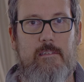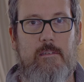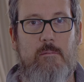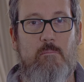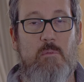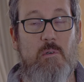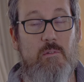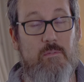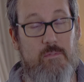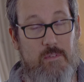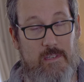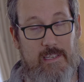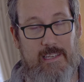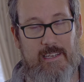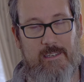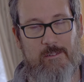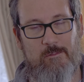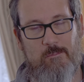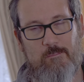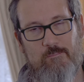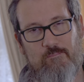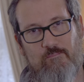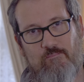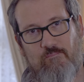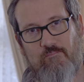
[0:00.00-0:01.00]
But for now,
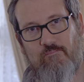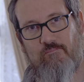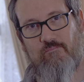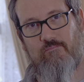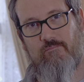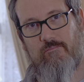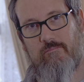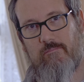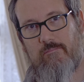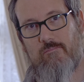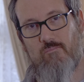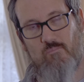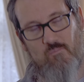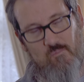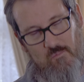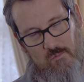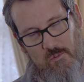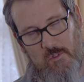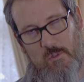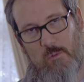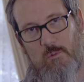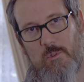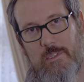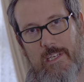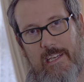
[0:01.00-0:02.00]

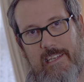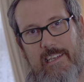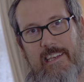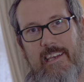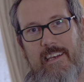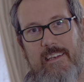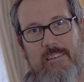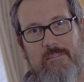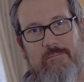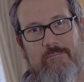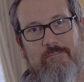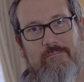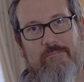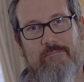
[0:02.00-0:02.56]
do take care.